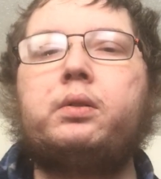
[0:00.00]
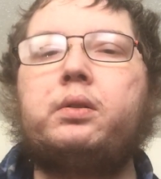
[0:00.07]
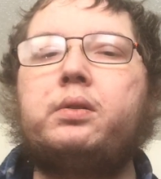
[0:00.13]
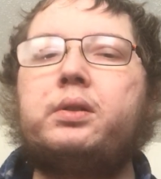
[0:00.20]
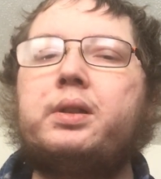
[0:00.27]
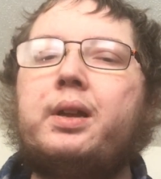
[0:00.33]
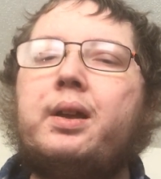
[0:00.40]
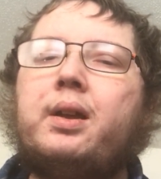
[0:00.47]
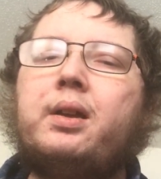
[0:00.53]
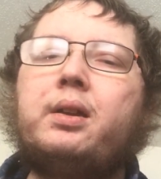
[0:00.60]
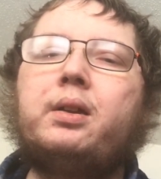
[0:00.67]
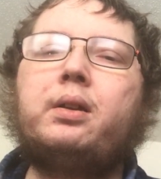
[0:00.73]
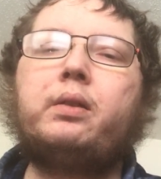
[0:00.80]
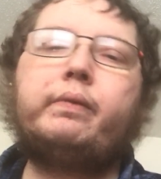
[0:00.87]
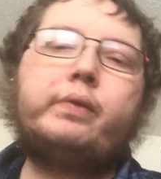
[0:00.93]
say,
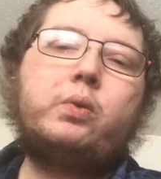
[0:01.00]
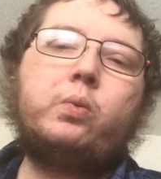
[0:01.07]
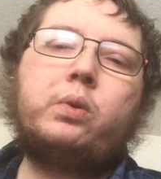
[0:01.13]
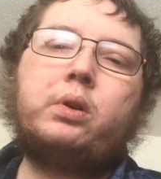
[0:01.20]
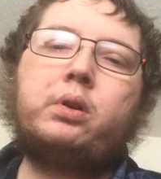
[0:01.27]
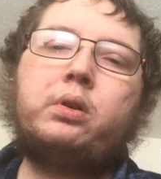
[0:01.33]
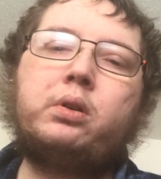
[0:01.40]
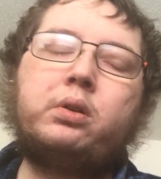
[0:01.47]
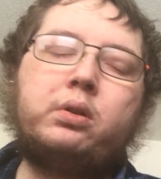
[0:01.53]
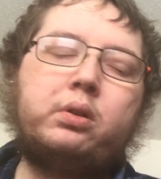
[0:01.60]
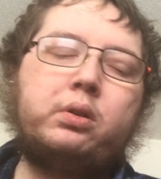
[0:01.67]
hey, if you want to